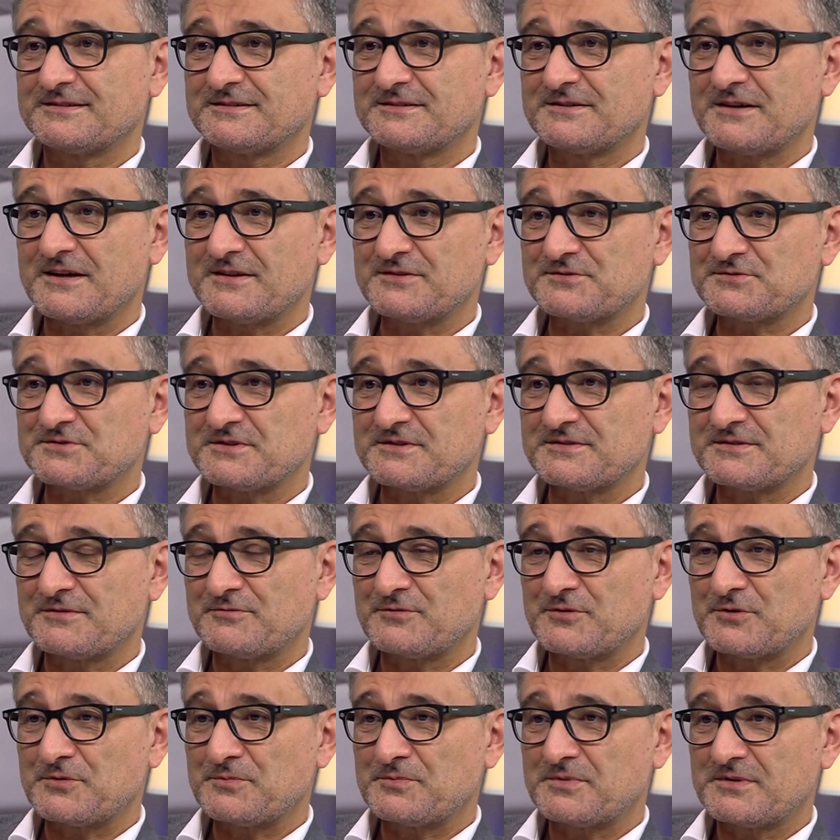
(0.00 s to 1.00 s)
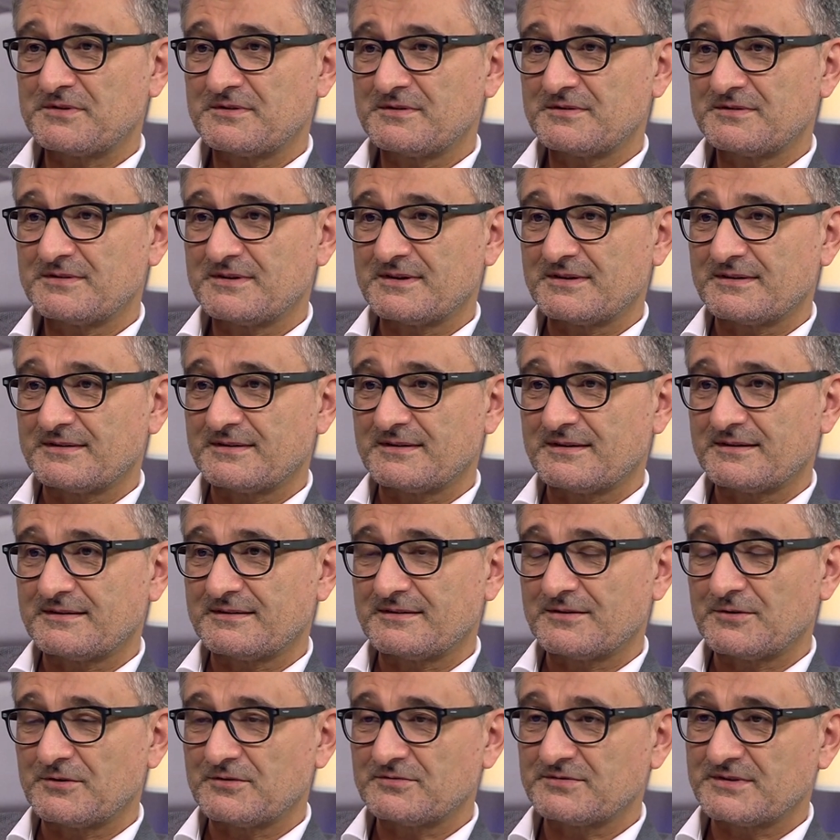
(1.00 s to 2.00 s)
countries of European Union. And
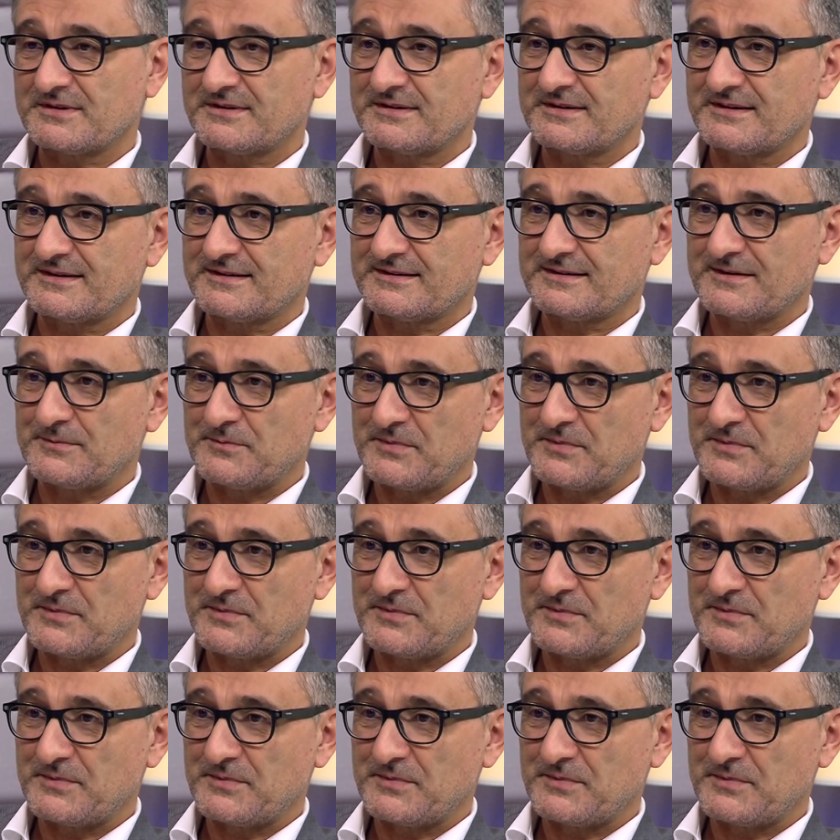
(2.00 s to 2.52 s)
already at the